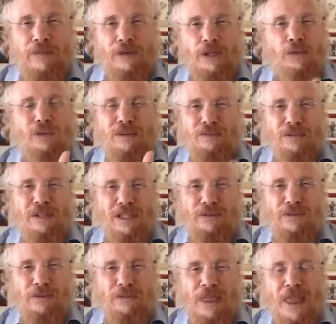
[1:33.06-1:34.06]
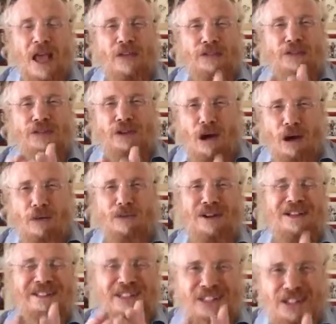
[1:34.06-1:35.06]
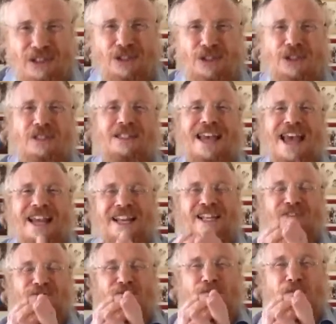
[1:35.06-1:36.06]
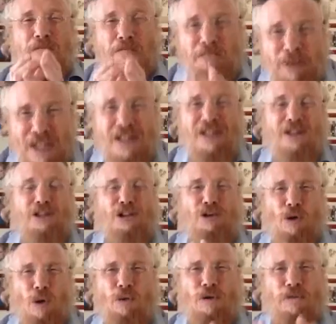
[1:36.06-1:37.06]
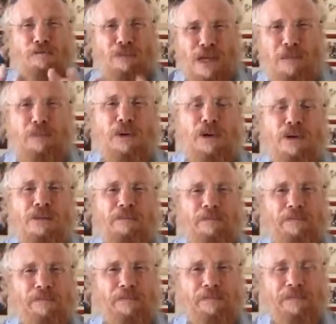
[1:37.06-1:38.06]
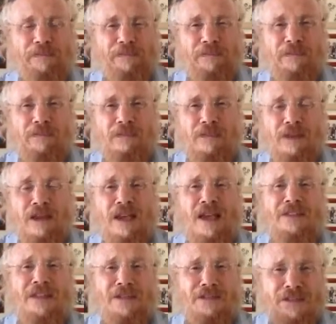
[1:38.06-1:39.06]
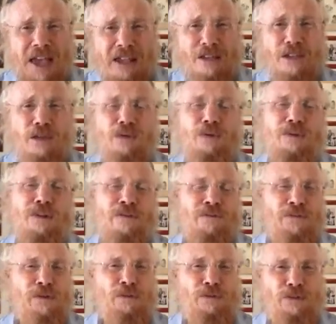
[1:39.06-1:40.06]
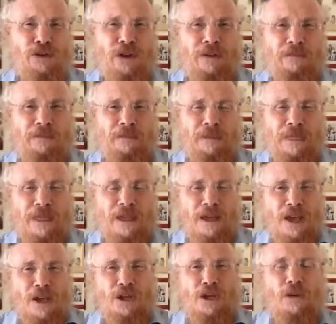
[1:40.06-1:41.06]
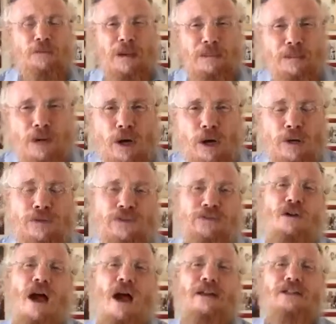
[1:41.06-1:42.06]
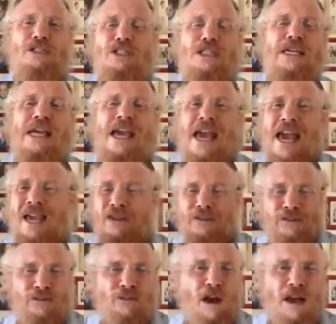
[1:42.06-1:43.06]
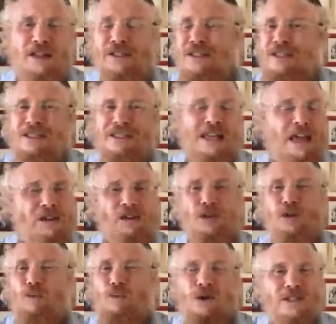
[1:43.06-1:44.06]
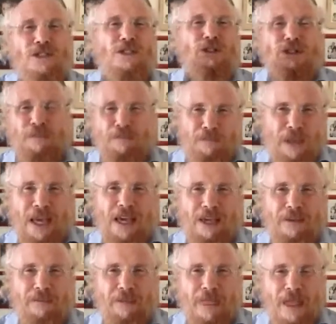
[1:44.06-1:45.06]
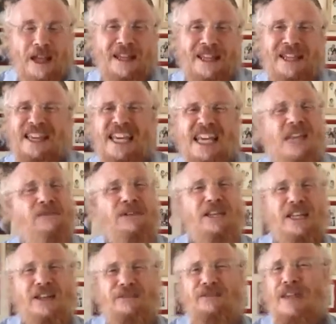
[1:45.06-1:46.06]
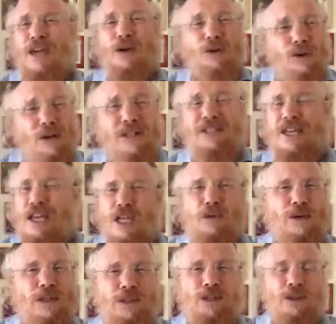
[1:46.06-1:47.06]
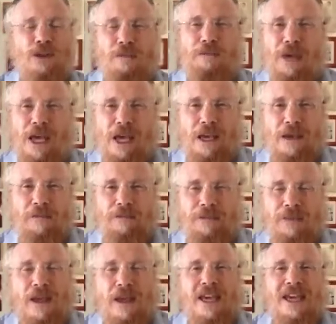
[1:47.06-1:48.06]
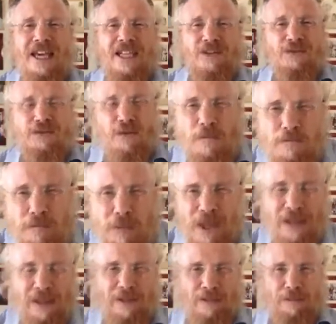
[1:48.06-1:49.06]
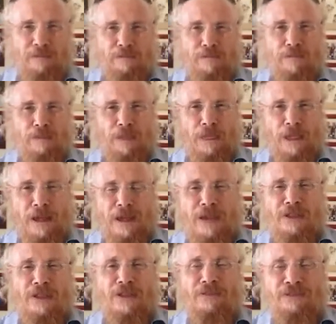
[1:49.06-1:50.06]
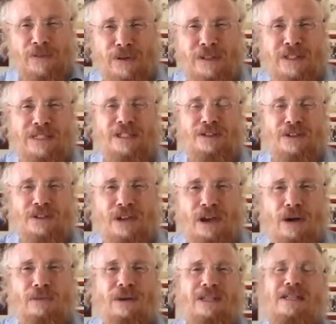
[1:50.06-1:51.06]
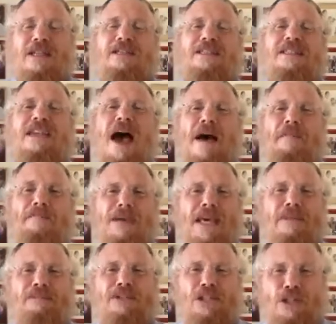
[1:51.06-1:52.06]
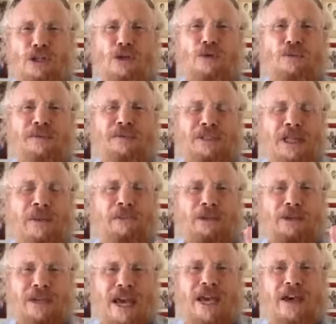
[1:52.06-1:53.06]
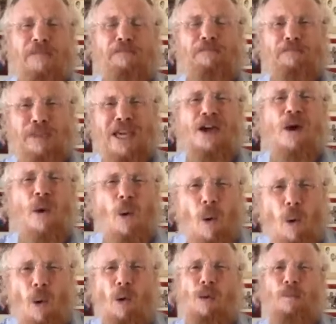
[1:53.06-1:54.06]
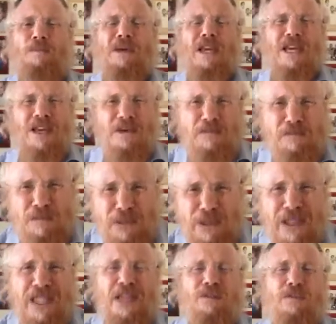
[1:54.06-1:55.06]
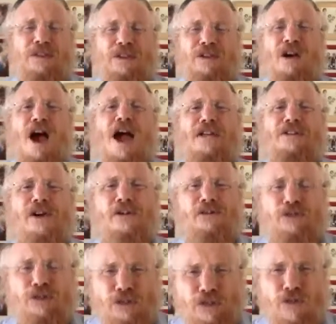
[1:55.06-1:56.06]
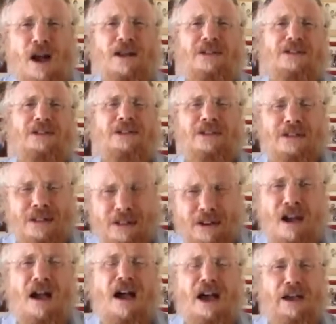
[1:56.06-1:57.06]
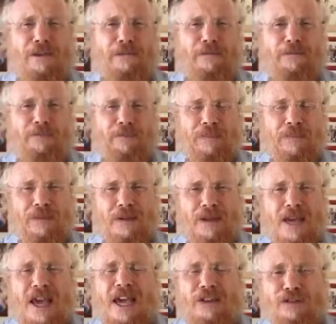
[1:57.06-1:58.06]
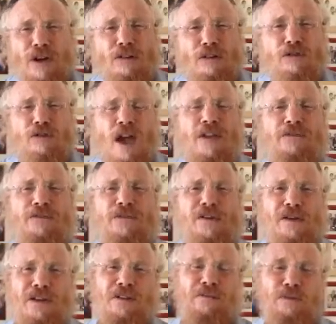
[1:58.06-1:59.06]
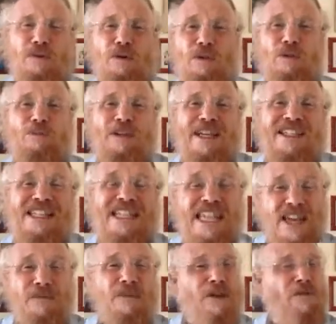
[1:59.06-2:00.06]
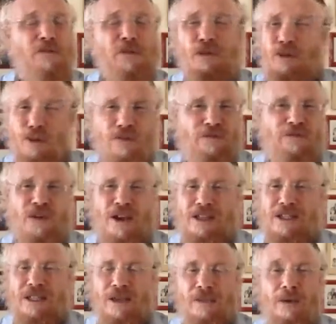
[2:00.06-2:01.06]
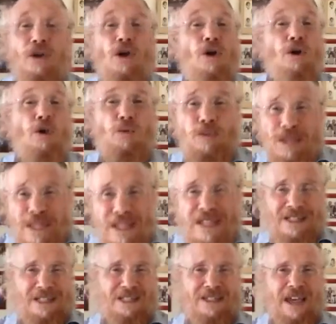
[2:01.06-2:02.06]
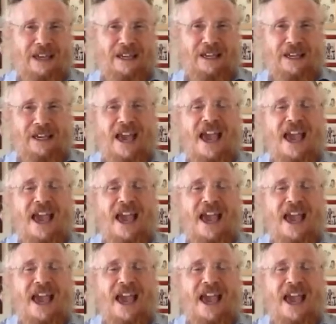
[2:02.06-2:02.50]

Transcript: The Torah teaches that it's forbidden to go to people that are telling you their future. People go to astrology, and astrology is telling you what's going to be. Now, even if they could tell you what's going to be, it's forbidden. The verse in the Torah says, Tamim to you, Hashem Elokecha, be whole, be complete with God, trust God. And don't try and figure out the future, because even if you could find someone who really is psychic,